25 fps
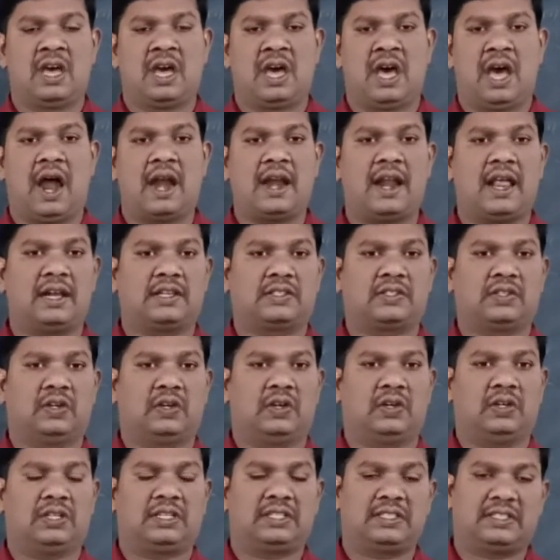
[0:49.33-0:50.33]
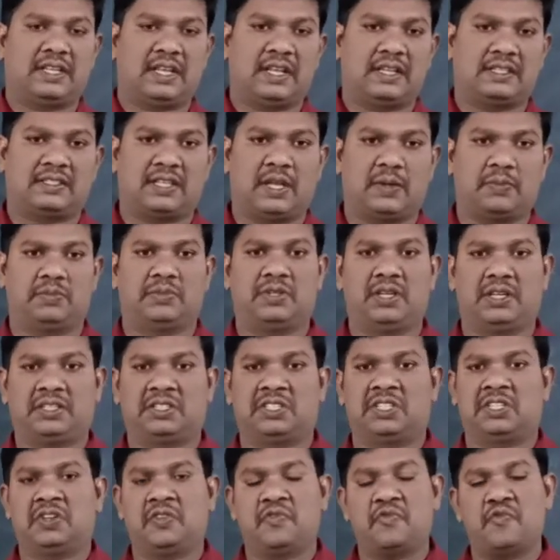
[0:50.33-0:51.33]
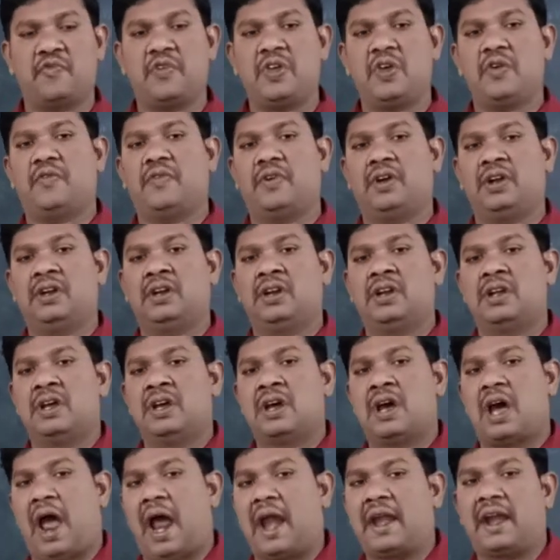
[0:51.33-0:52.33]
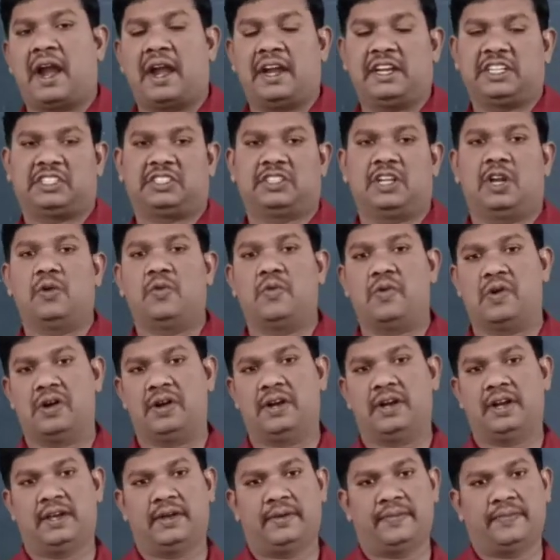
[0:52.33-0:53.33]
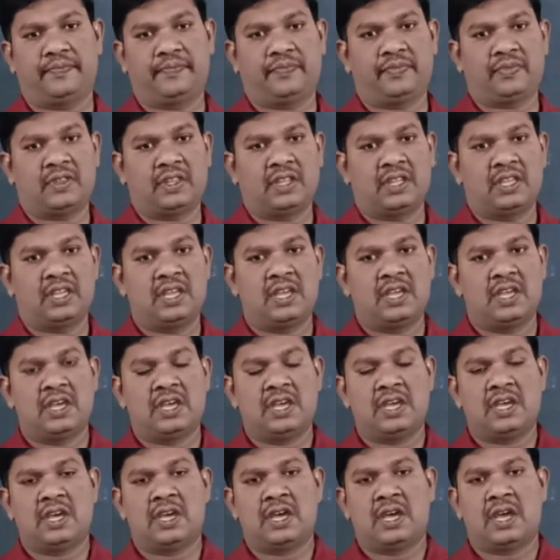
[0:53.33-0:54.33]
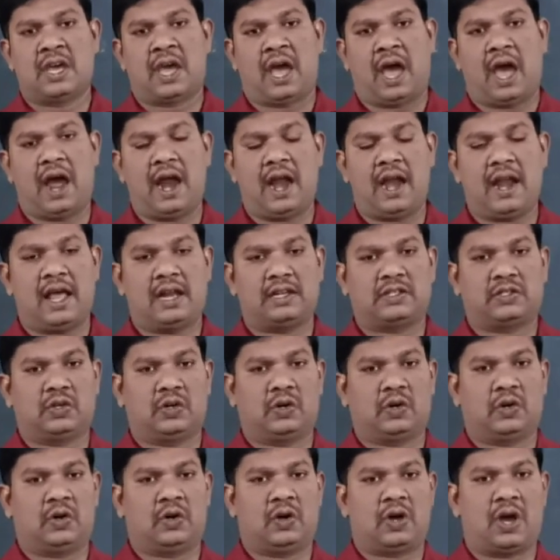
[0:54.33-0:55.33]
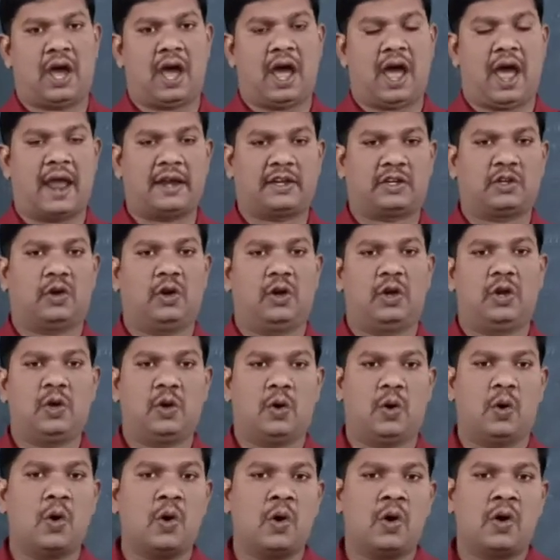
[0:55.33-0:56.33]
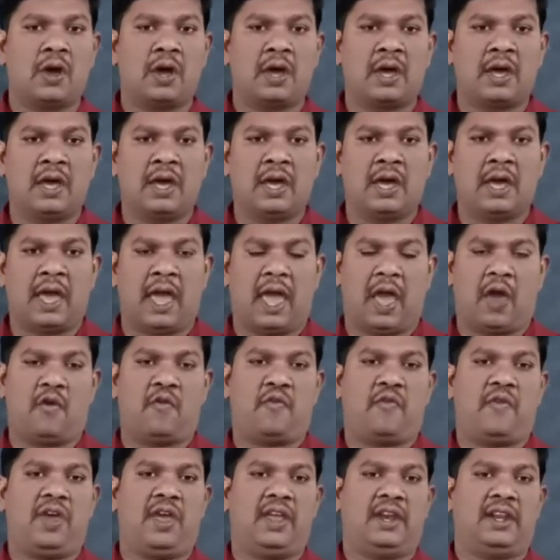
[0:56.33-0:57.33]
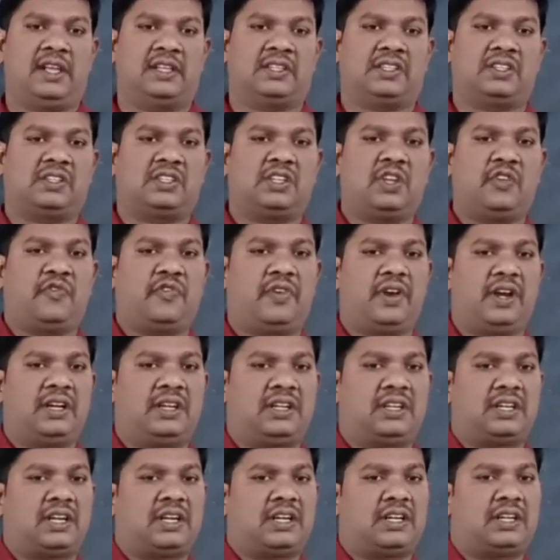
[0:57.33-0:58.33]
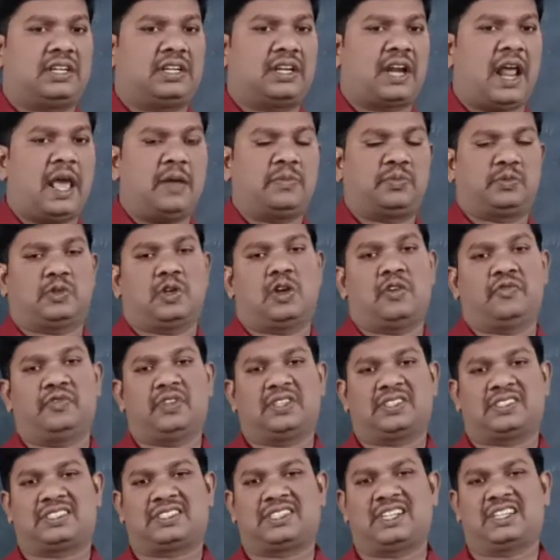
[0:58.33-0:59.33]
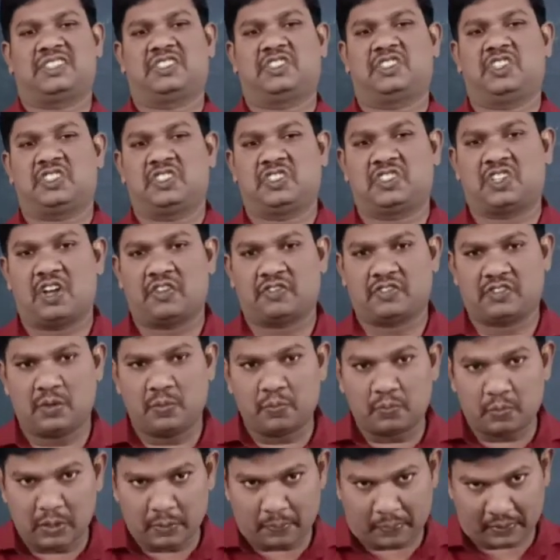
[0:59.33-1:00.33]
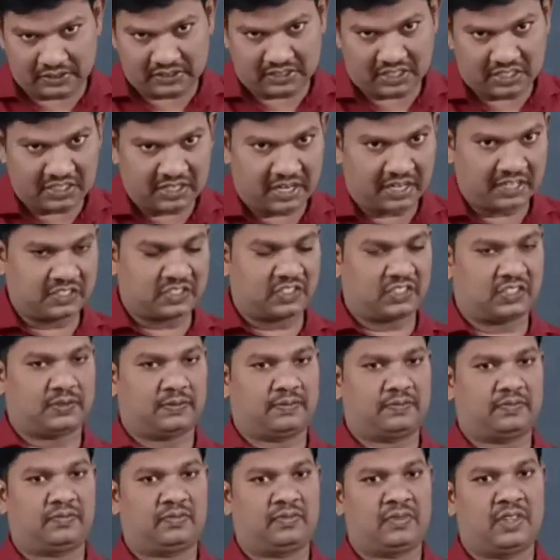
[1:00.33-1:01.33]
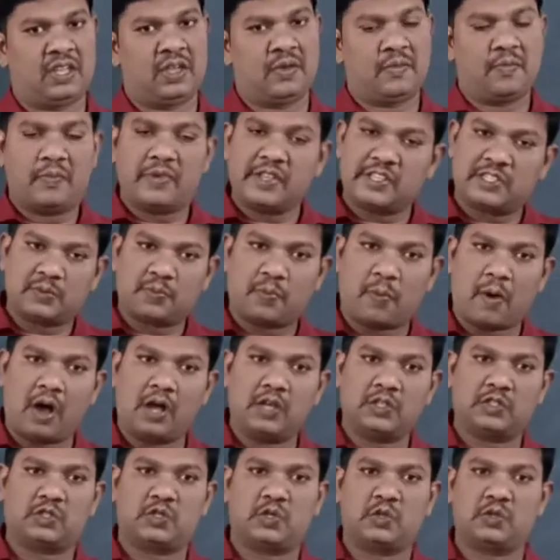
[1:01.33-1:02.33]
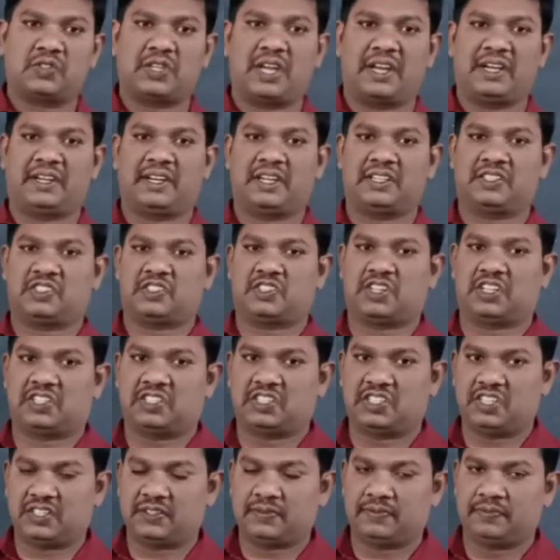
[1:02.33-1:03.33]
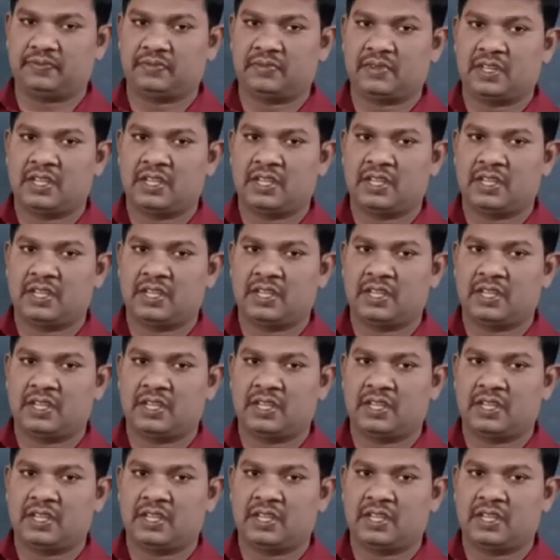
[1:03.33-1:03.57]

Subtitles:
and also it is a subject V1 and additional word. And also I told you various different types of the structures of simple present tense, means positive sentence structure,